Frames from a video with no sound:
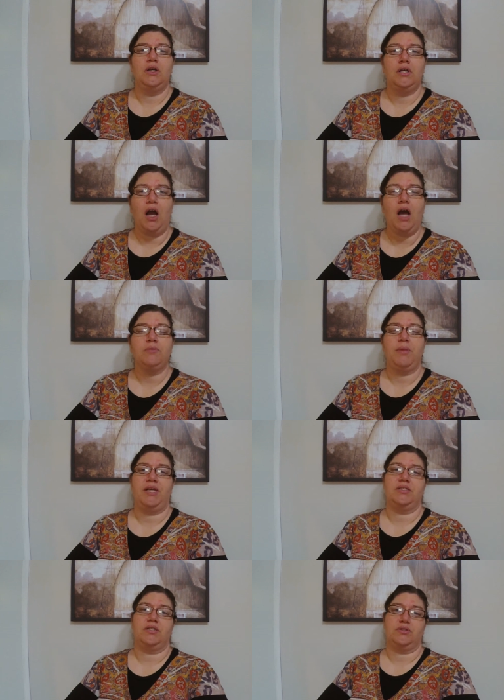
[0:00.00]
God
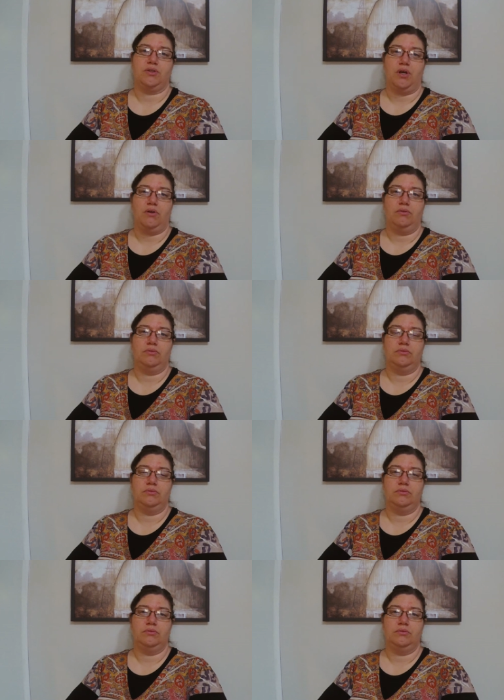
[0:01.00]
makes us grow.
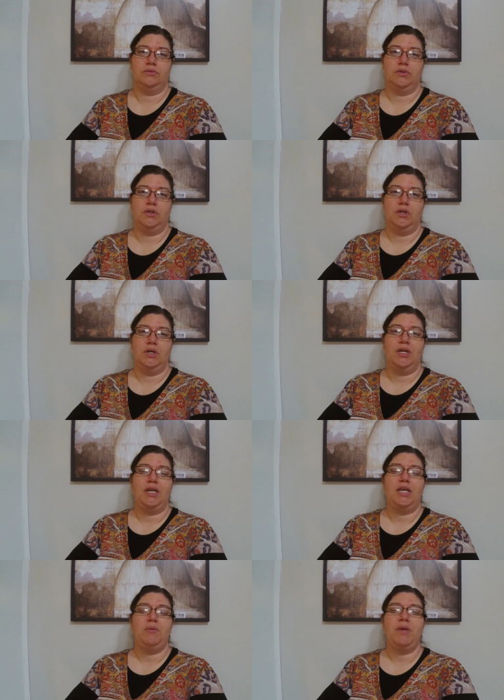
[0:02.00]

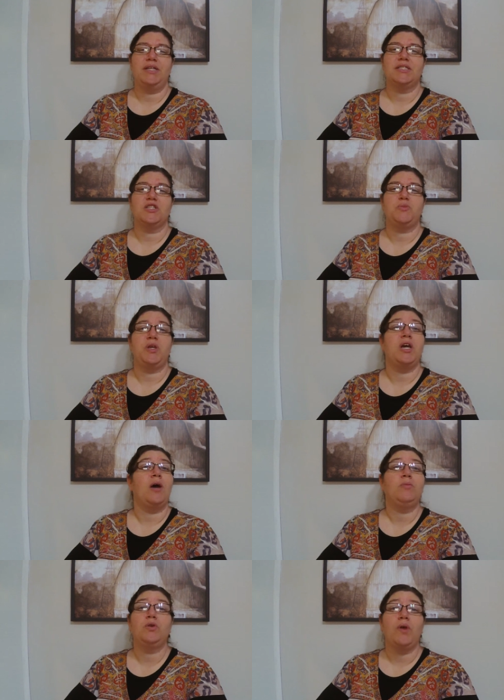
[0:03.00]
He makes us
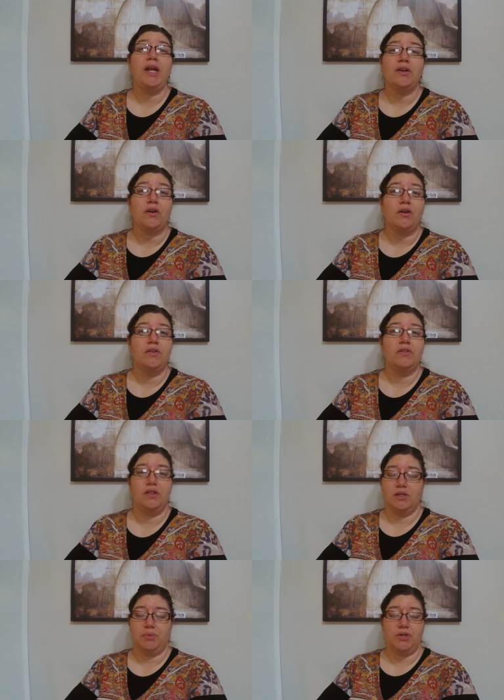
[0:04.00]
become greater
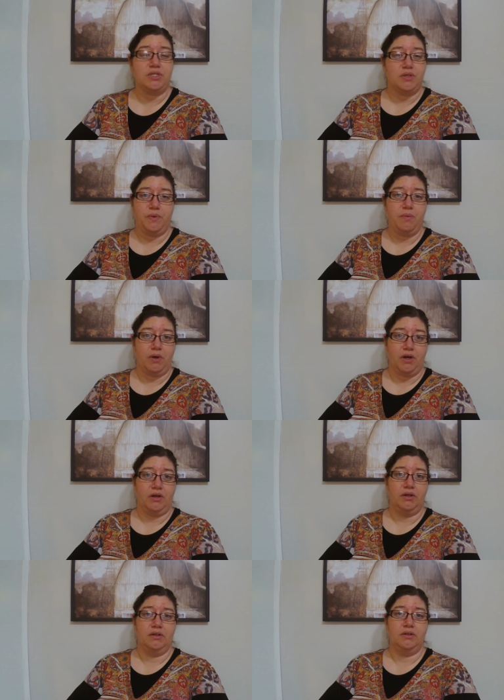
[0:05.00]
than the person we were.
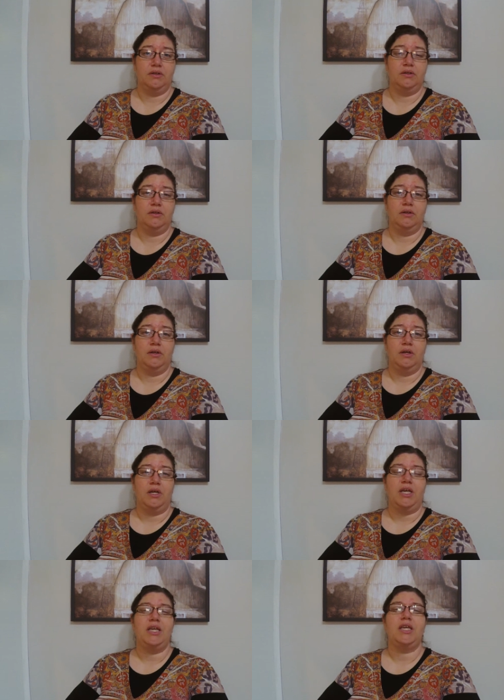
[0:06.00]

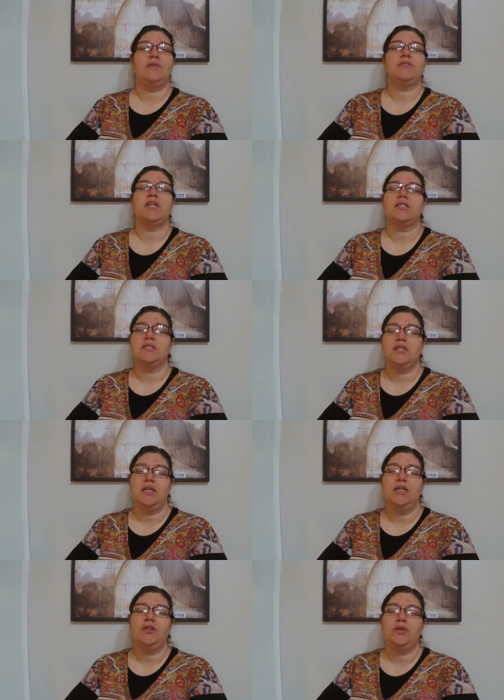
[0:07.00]
He gives us the
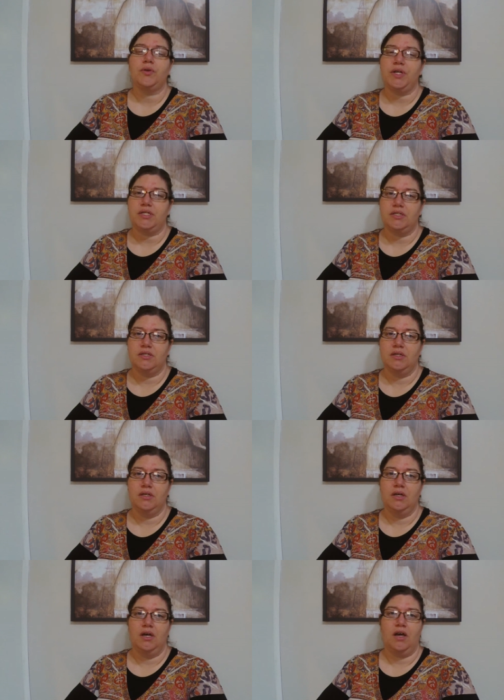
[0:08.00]
increase
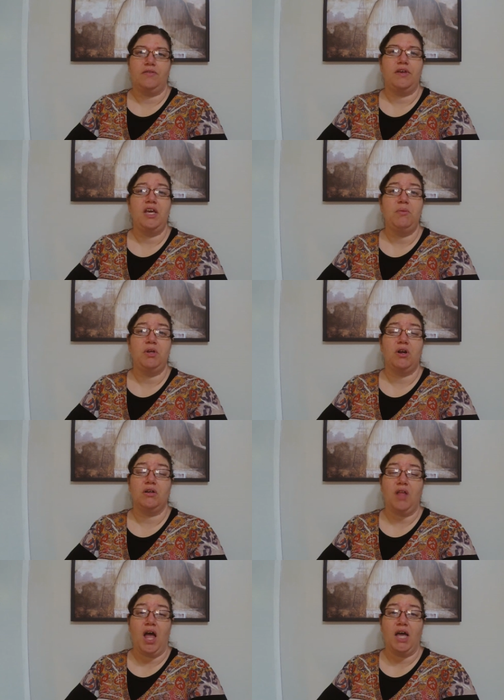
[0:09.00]
of Him in our
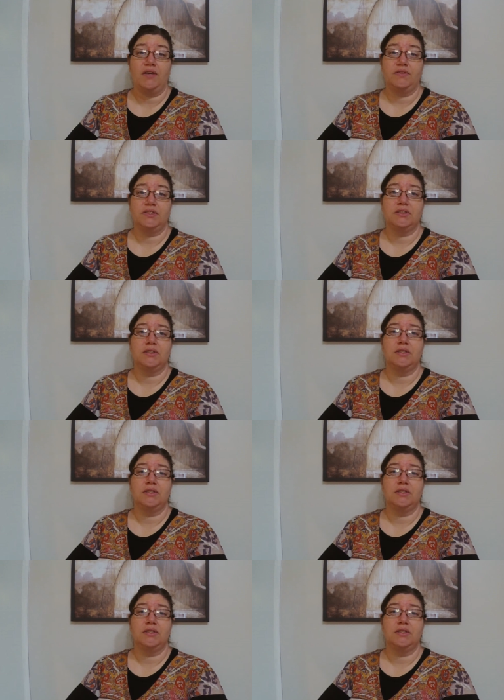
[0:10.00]
lives.